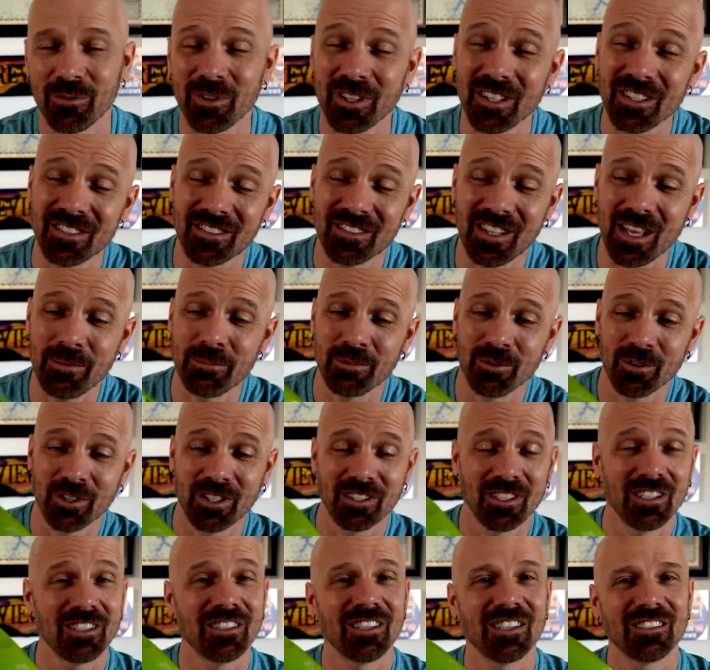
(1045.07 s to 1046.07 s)
really a stapler
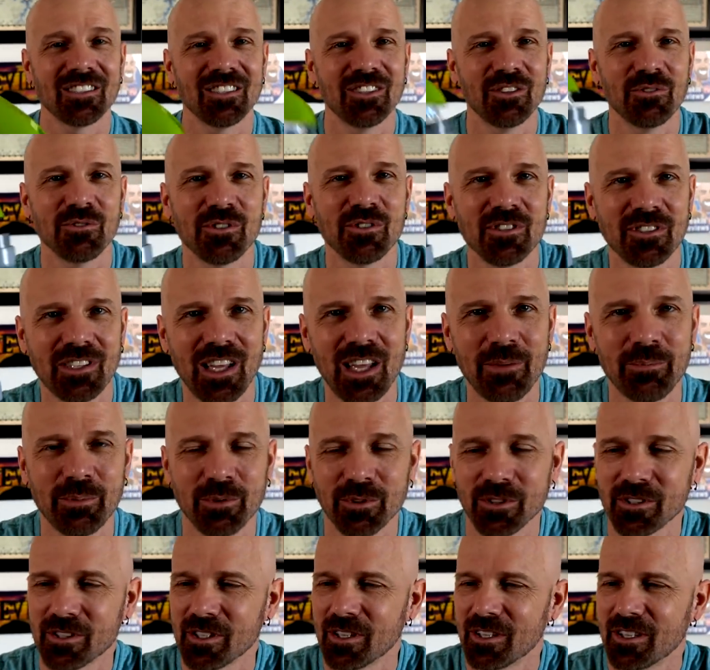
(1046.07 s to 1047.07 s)
because it doesn't use
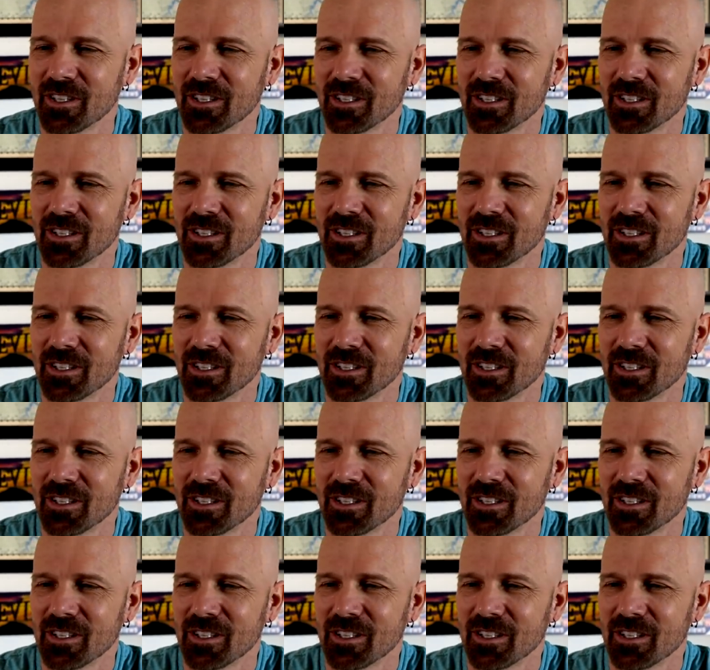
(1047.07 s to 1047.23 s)
staples.